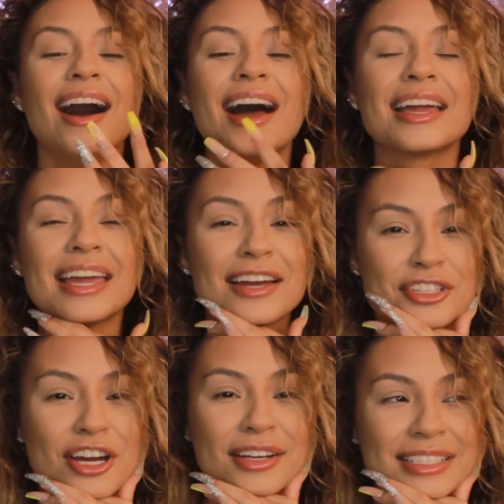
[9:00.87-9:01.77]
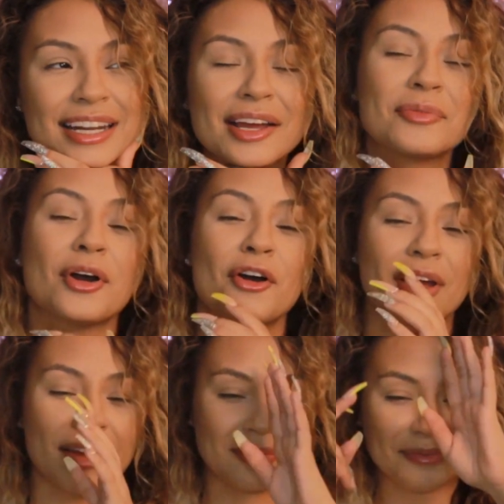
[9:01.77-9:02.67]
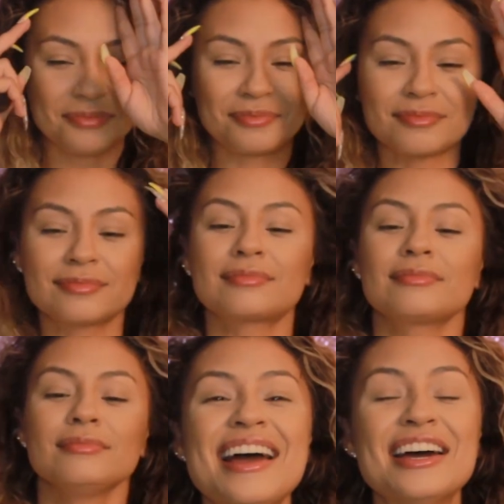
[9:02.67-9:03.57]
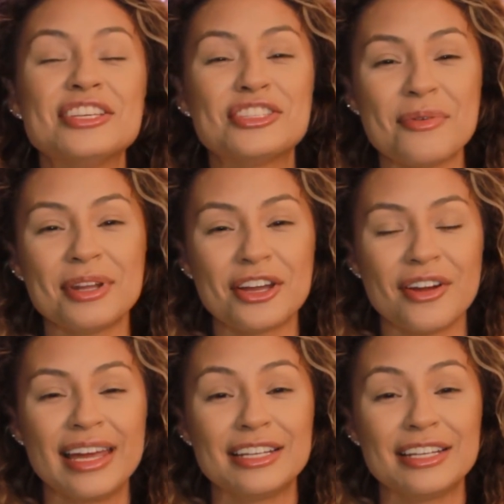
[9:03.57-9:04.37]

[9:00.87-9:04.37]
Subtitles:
I can't talk today. Okay. So I'm gonna go ahead